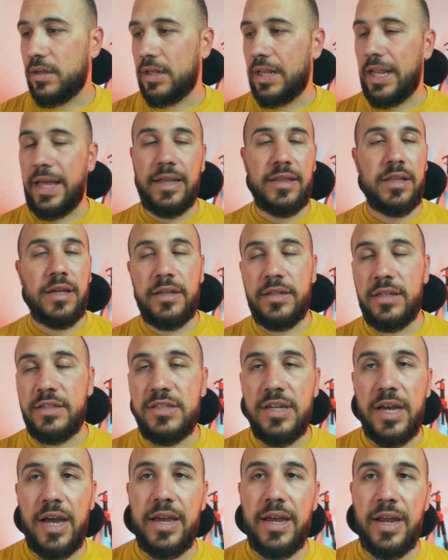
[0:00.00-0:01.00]
like the
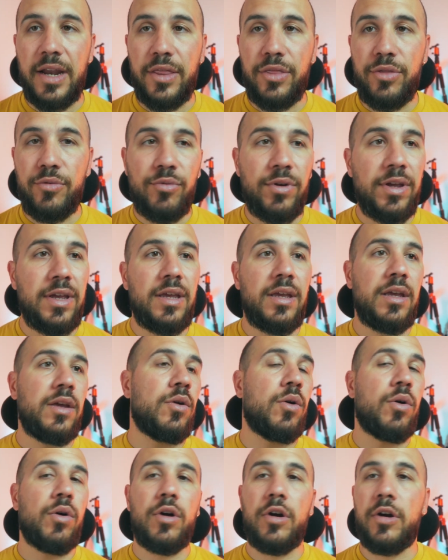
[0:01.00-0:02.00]
DJI
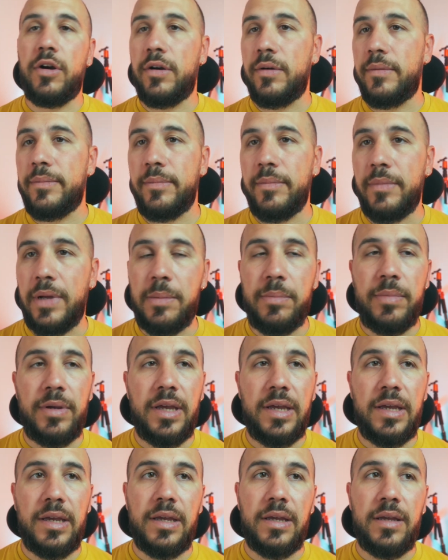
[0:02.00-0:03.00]
R3 or
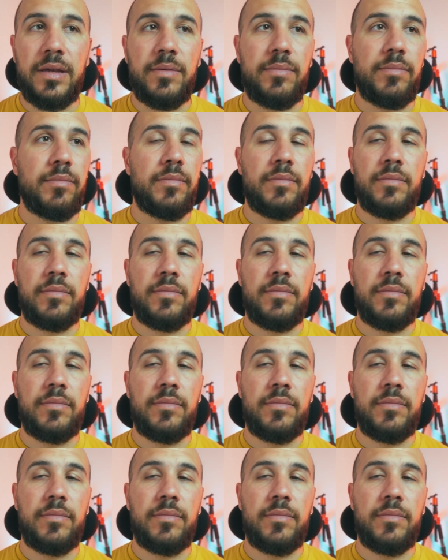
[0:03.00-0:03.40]
maybe